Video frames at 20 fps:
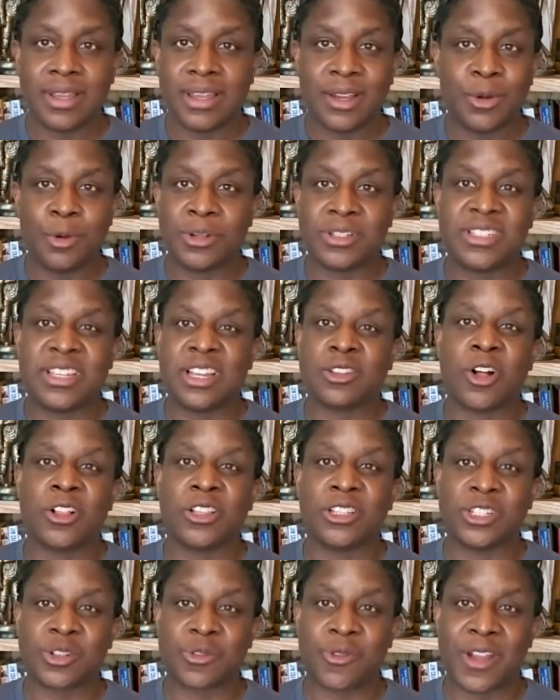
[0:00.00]
who had done all
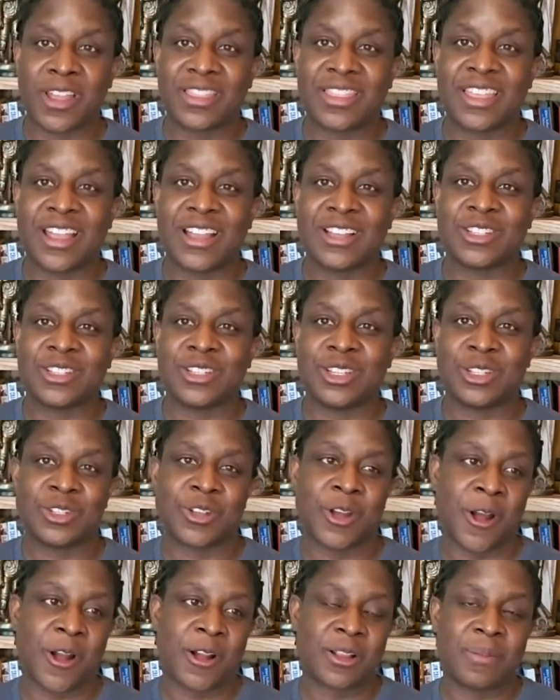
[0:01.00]
these great things, and he's
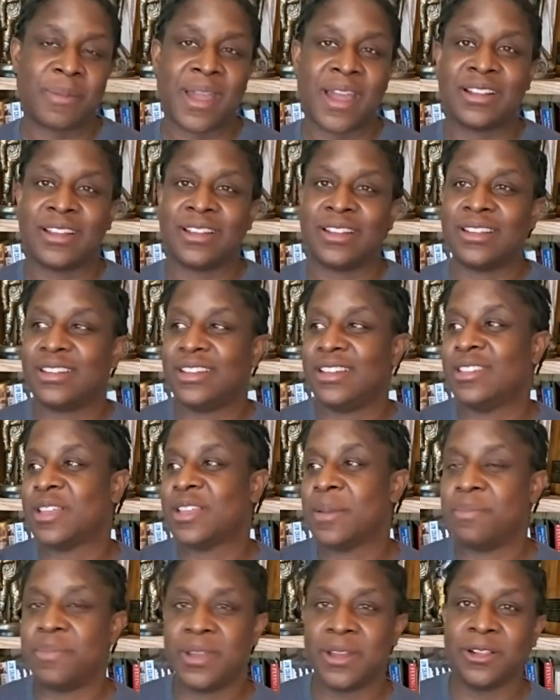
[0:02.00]
talking about it, and he's
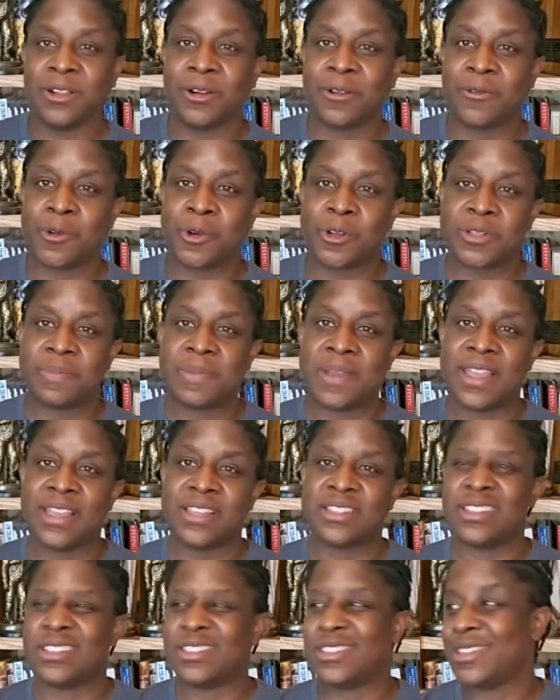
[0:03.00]
at Beale Air Force
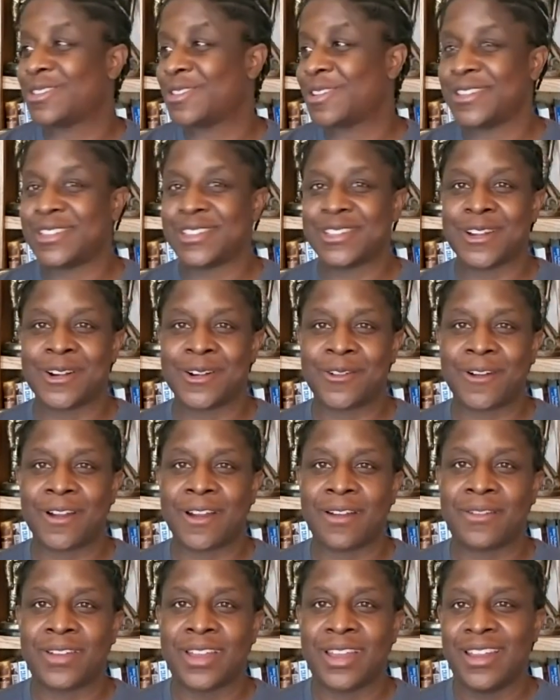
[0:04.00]
Base, and he sees all these
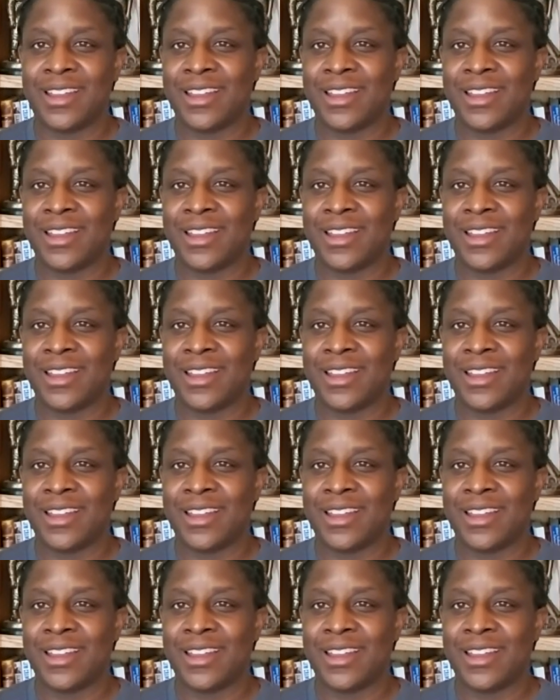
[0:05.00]
aircraft,